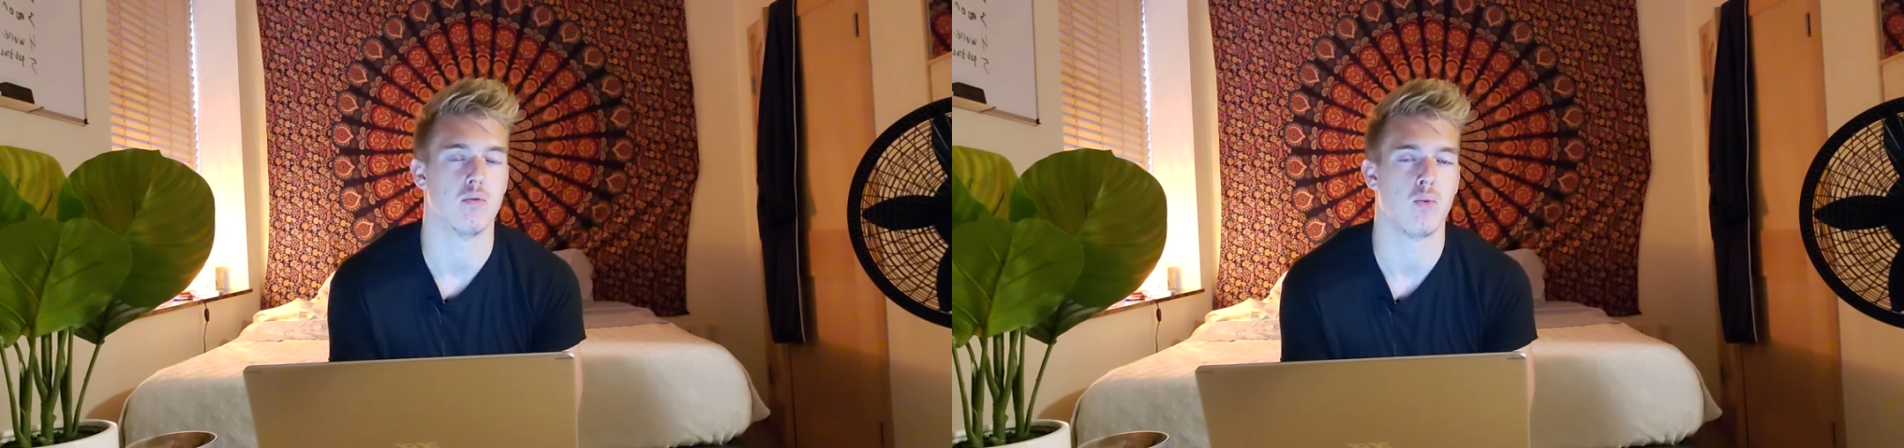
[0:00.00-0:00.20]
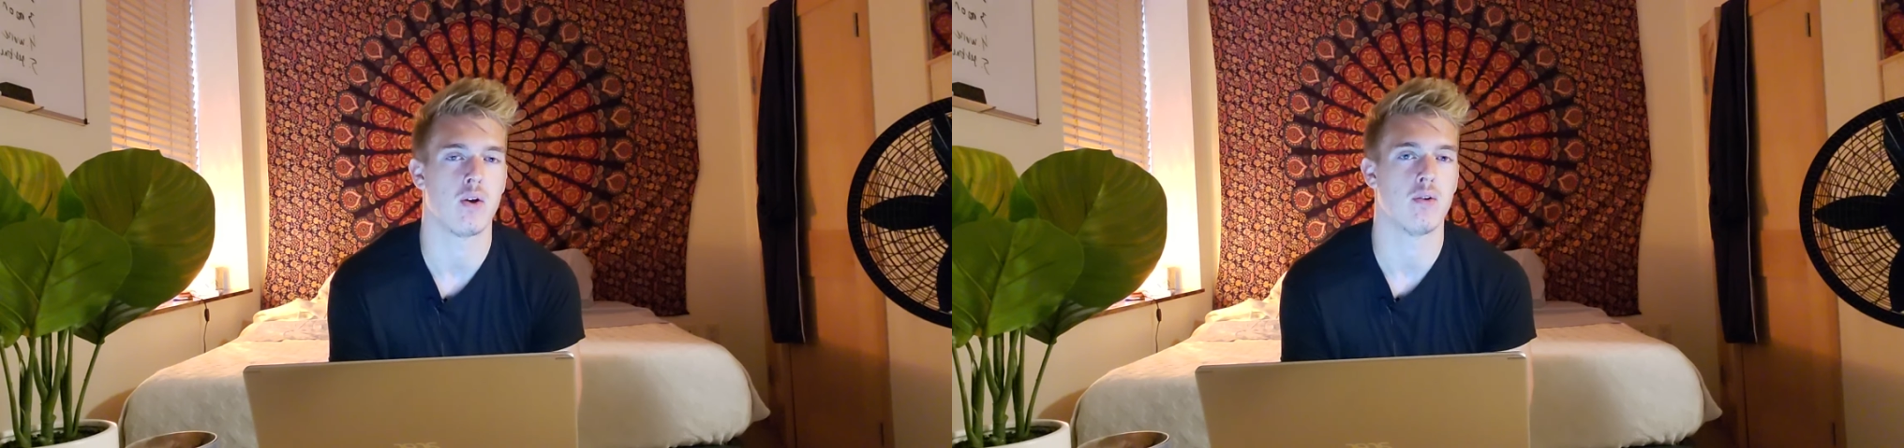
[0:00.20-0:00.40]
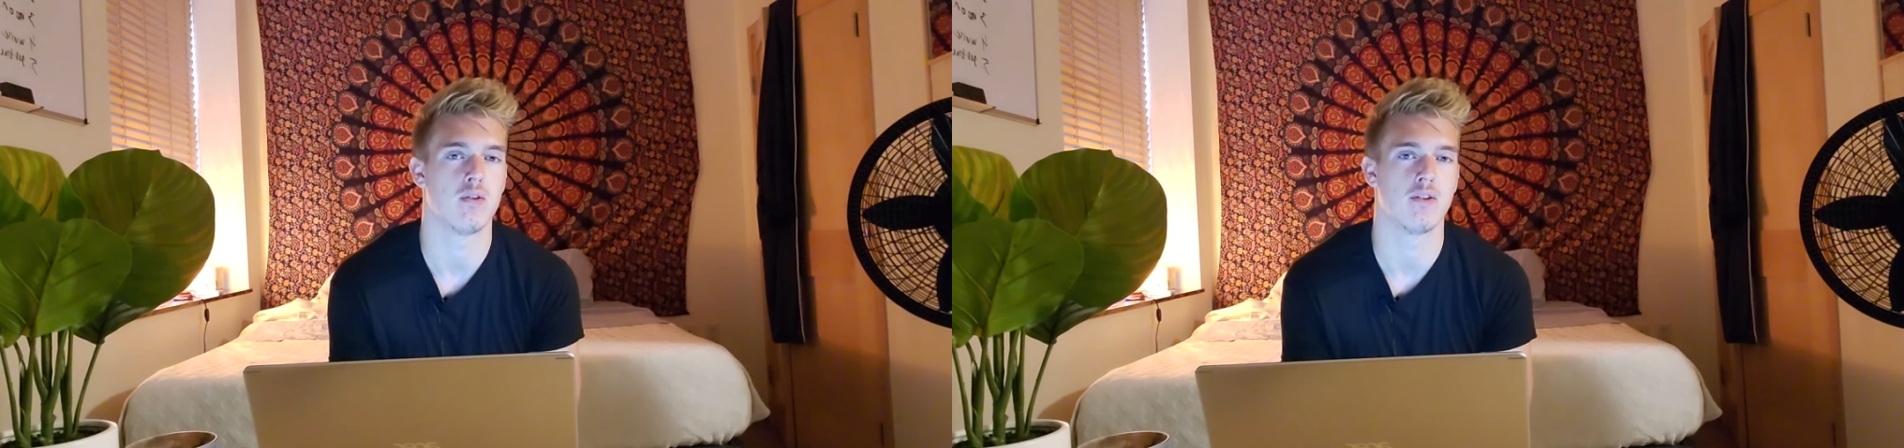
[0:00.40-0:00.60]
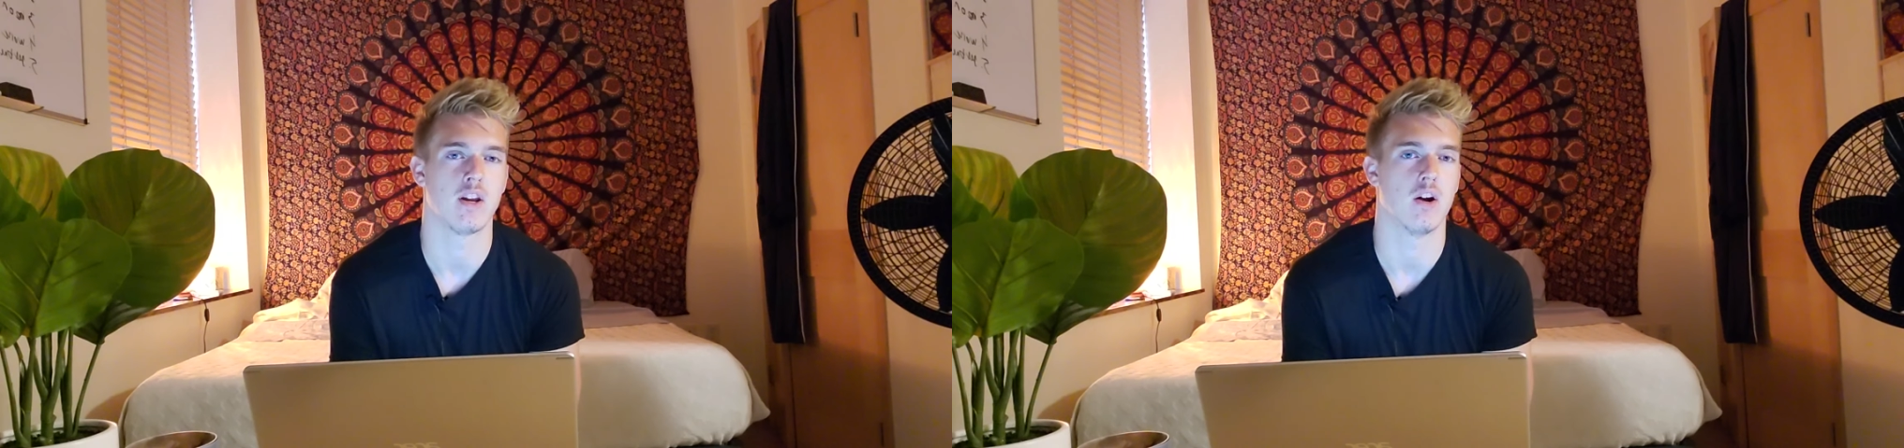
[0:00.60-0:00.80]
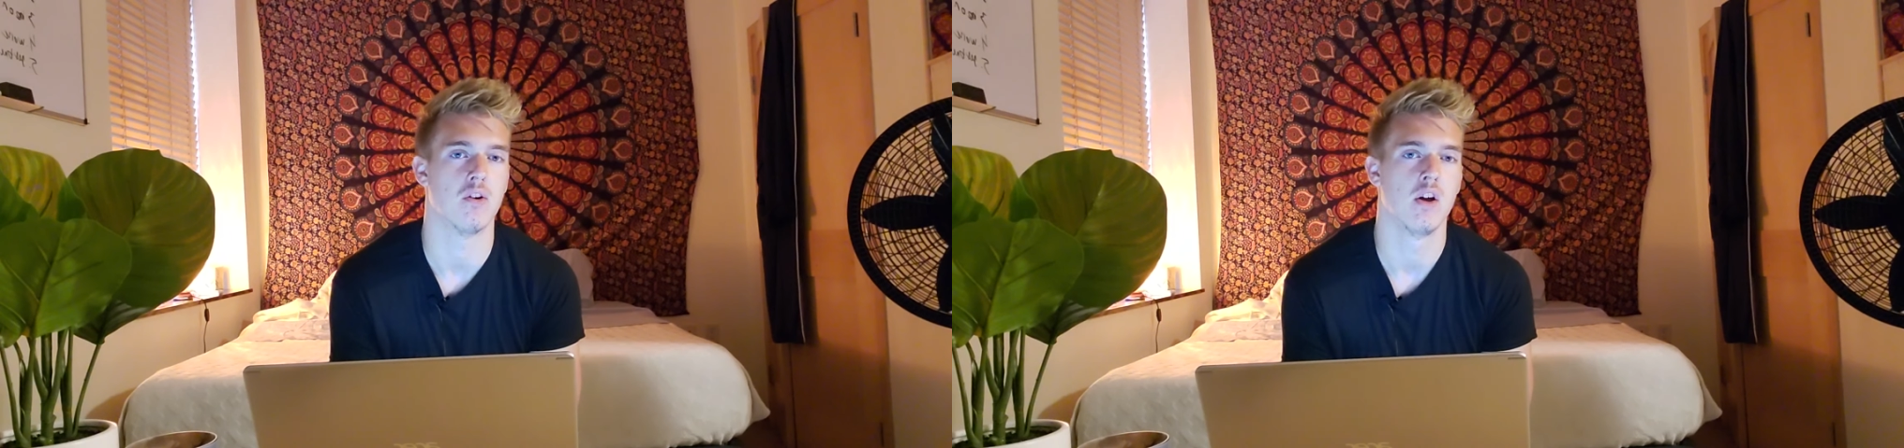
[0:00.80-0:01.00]
We
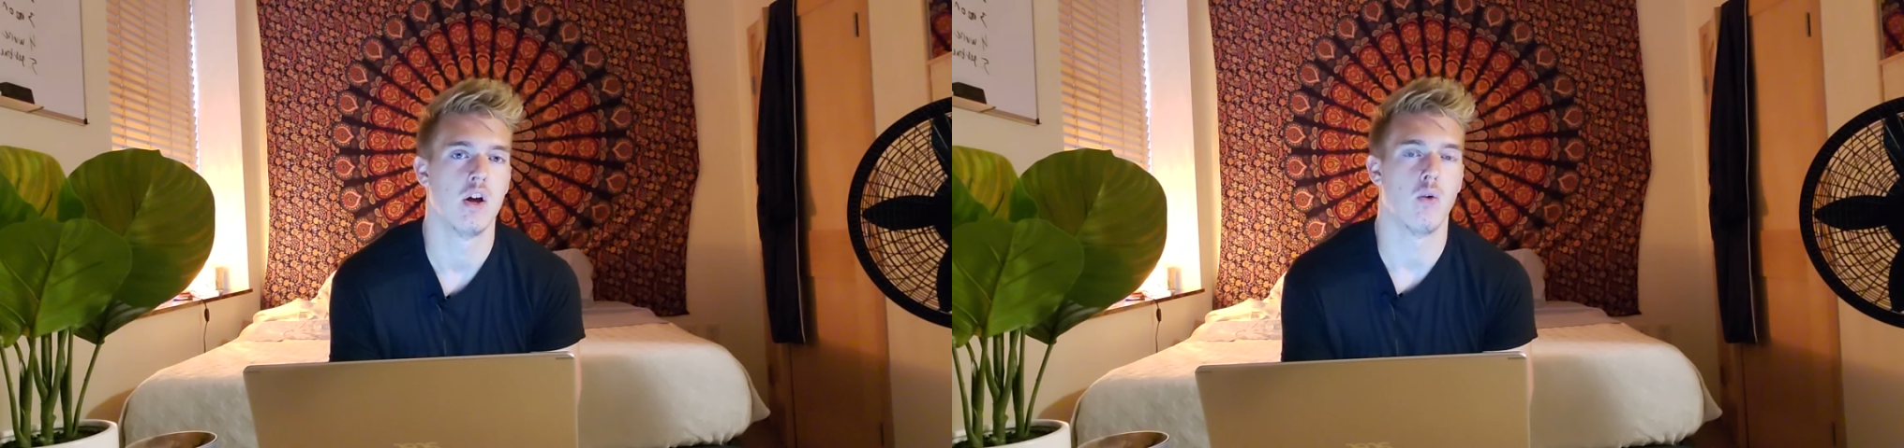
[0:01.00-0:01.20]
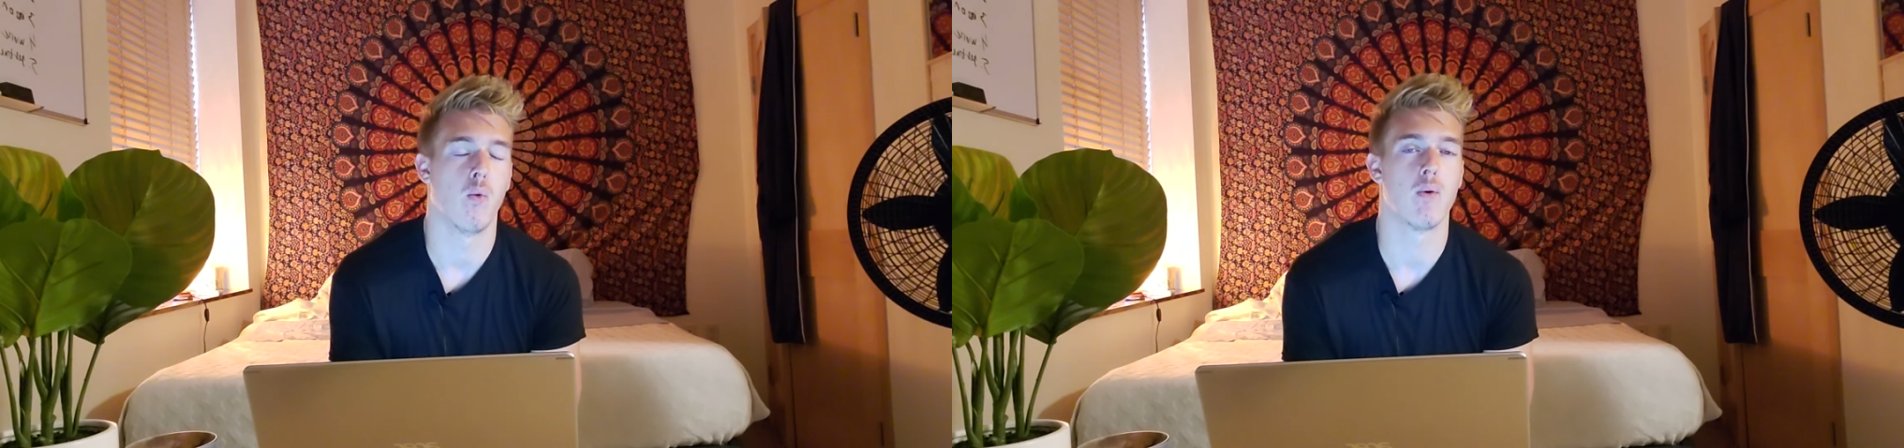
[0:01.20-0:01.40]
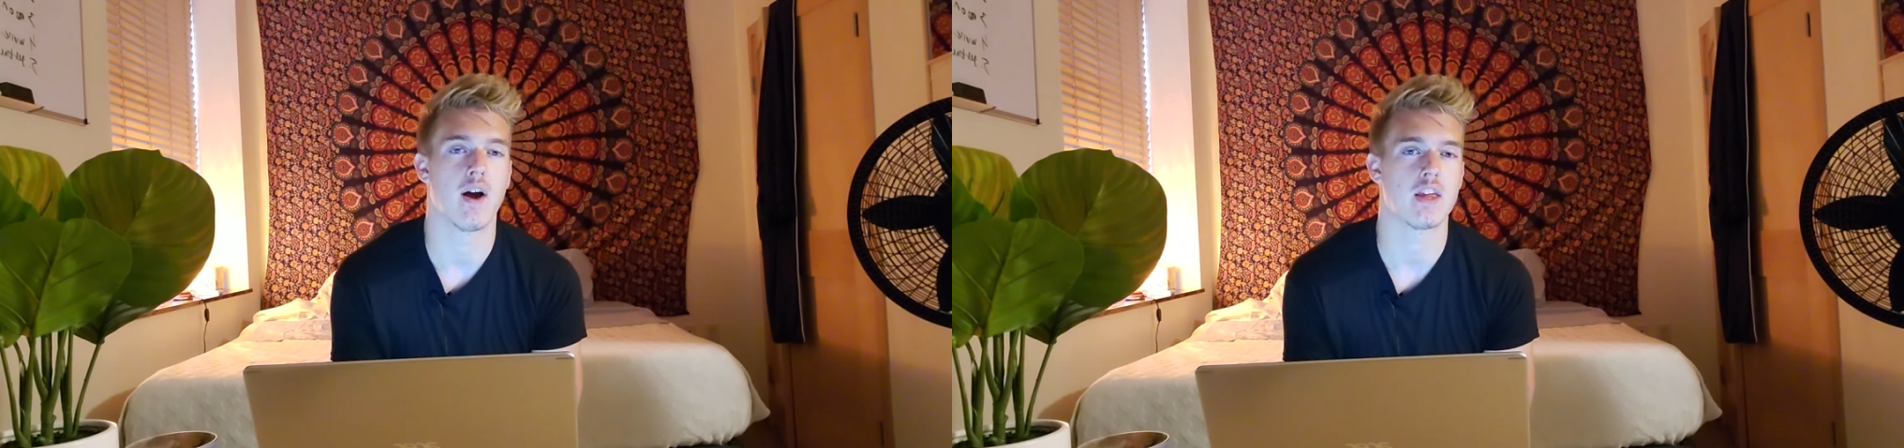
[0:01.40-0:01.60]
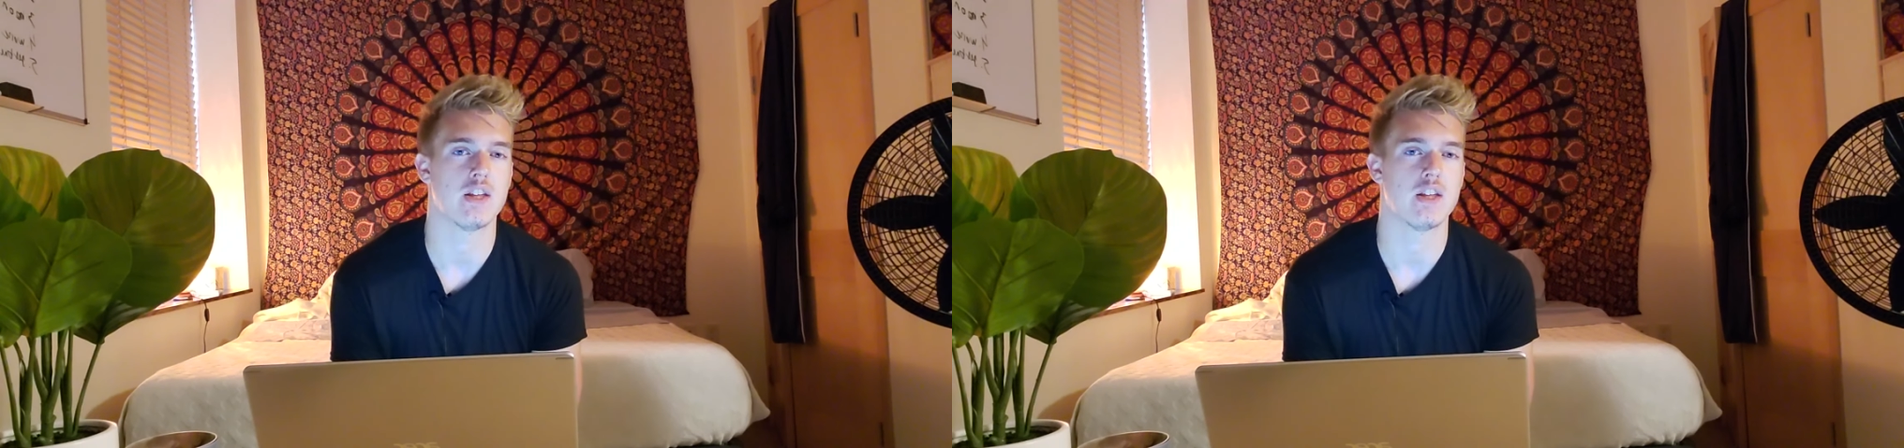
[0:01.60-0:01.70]
want